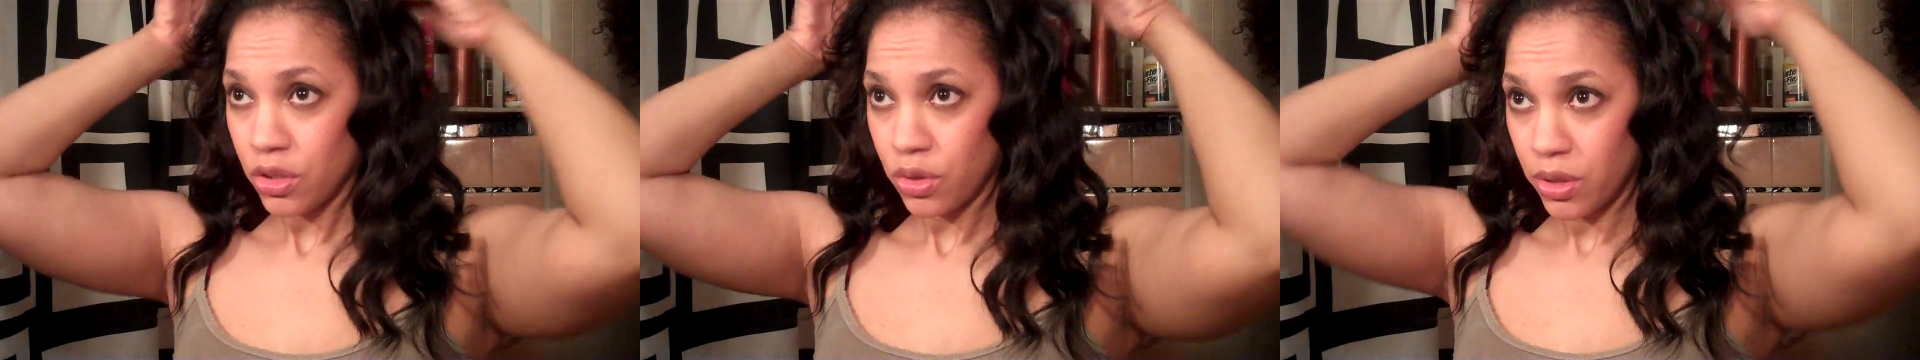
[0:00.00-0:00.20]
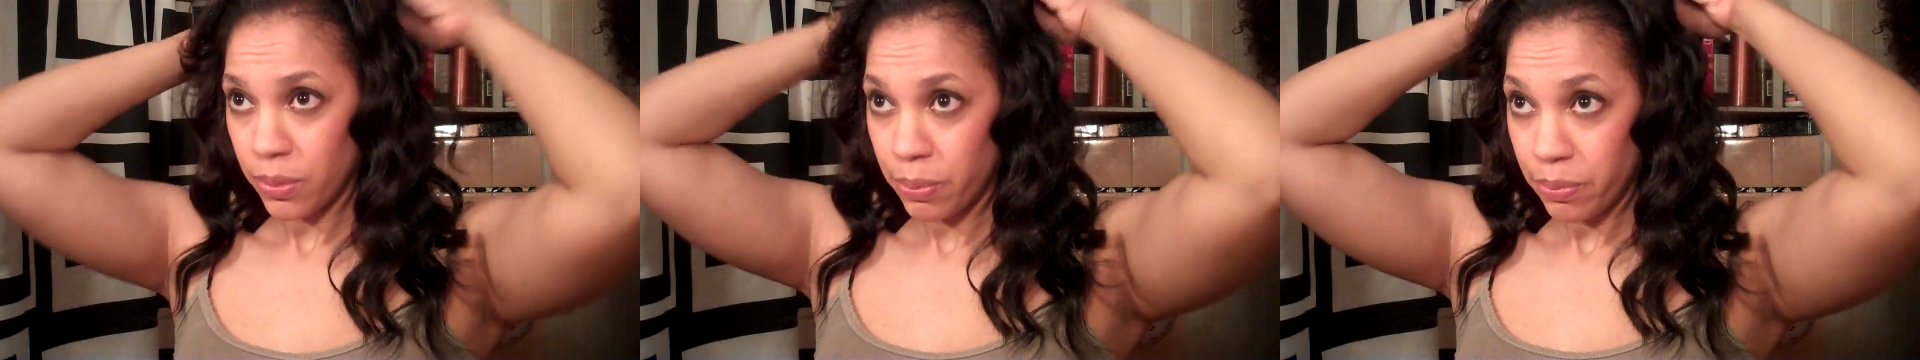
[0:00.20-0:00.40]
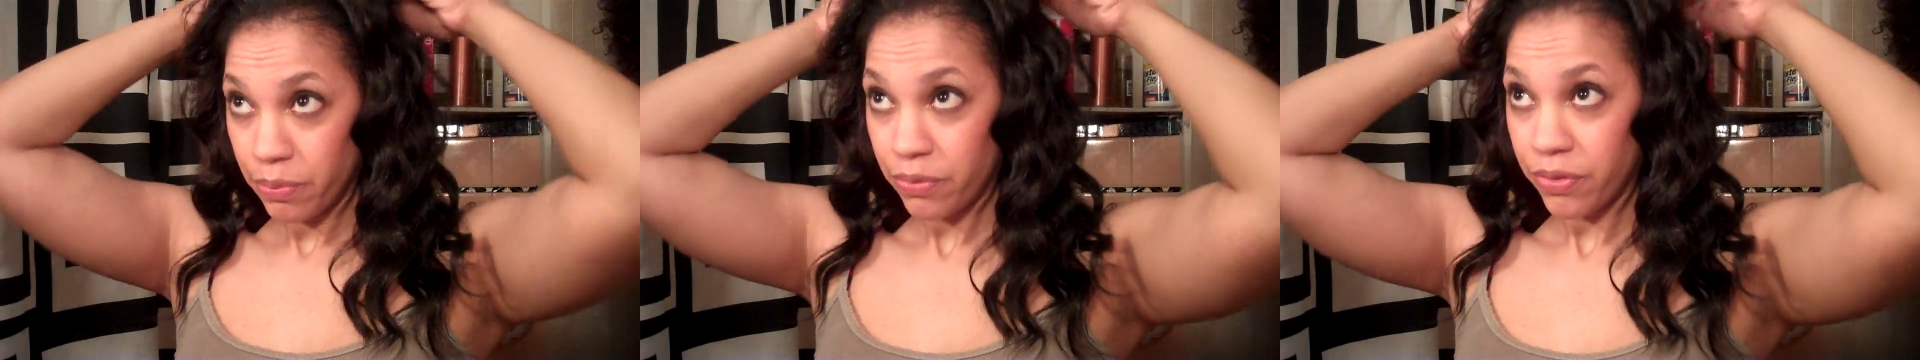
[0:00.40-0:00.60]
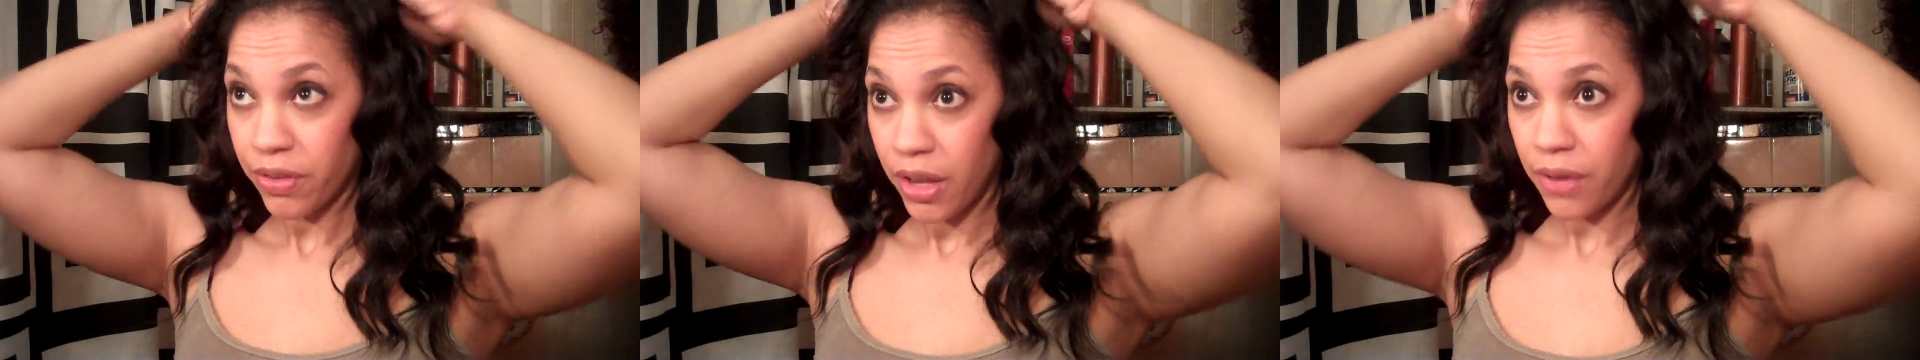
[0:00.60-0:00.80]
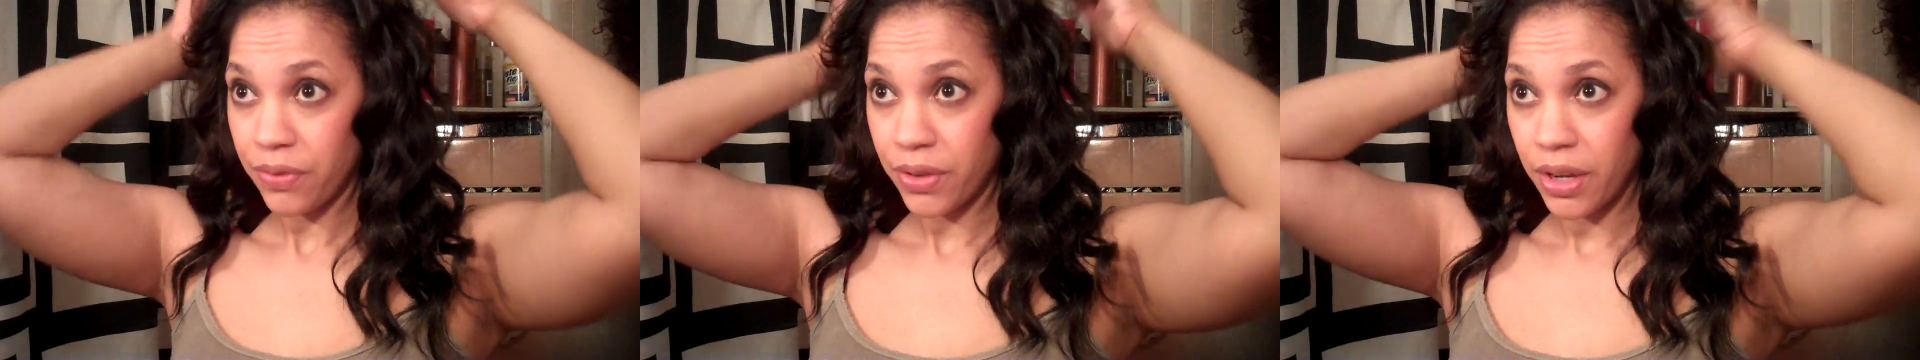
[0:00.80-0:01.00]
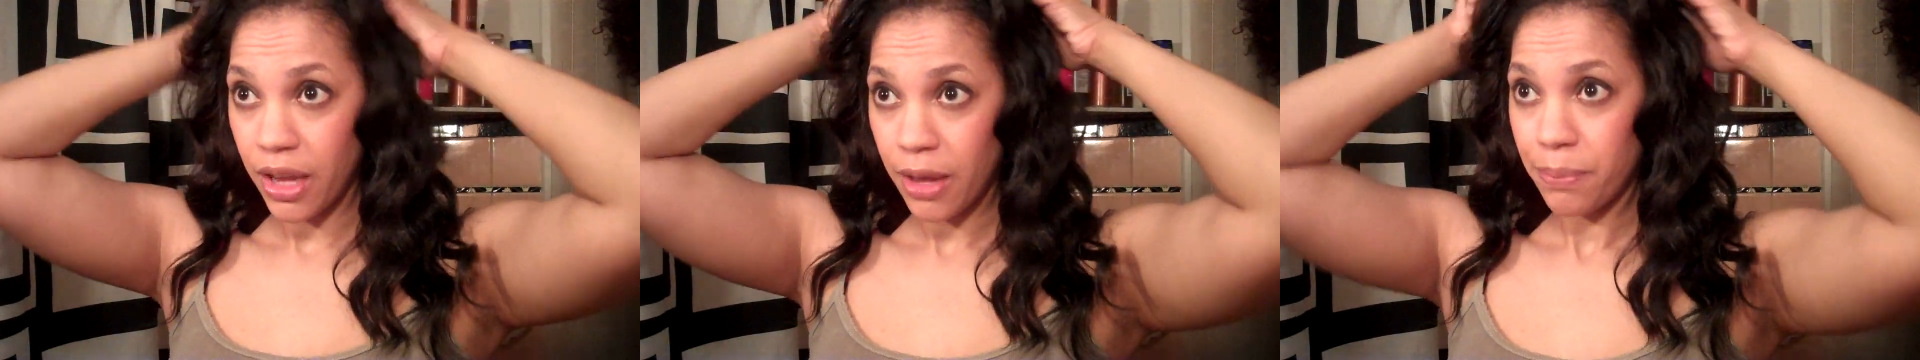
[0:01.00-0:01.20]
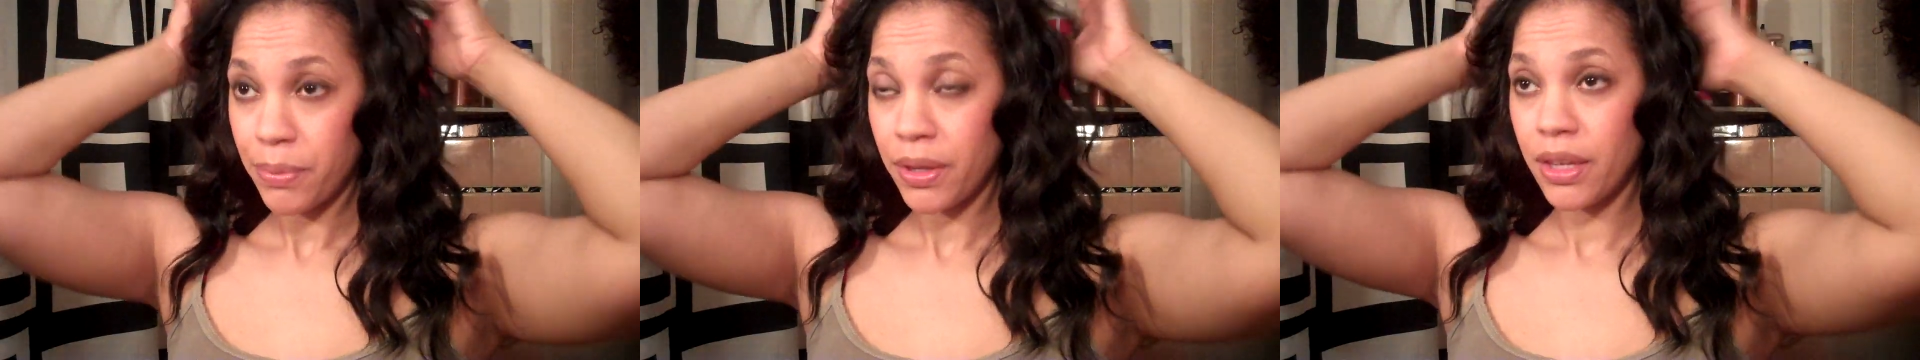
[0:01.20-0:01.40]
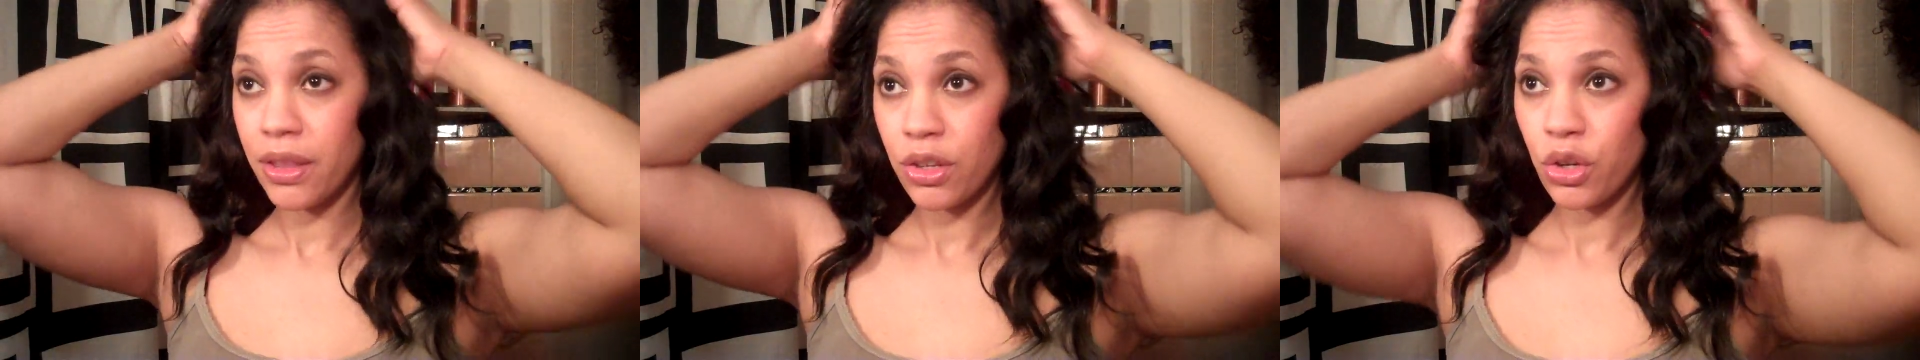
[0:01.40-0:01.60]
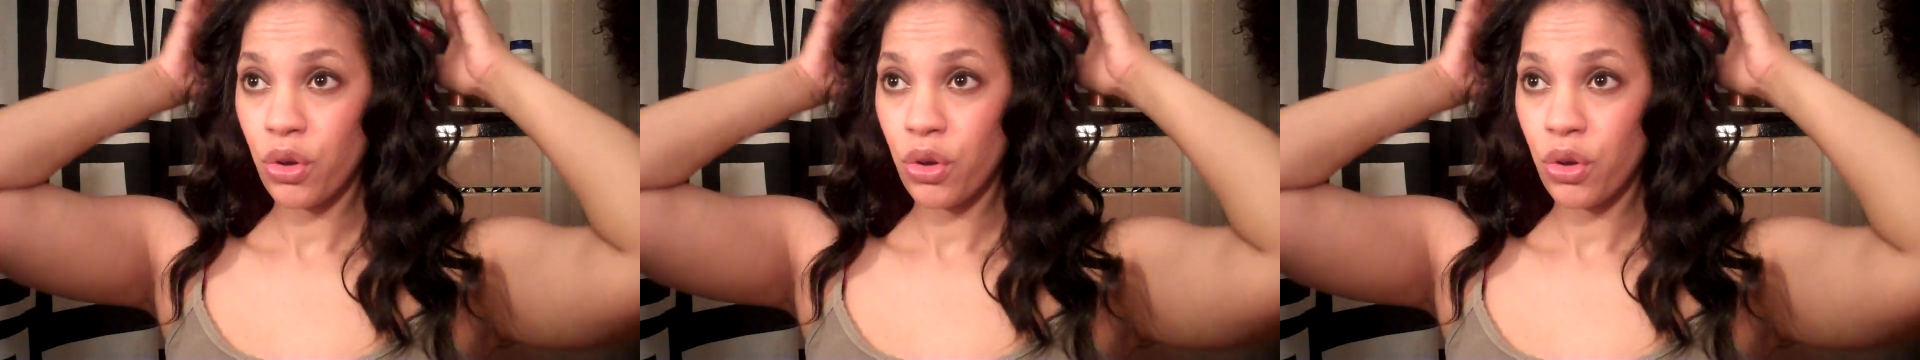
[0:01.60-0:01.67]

You could fluff it up in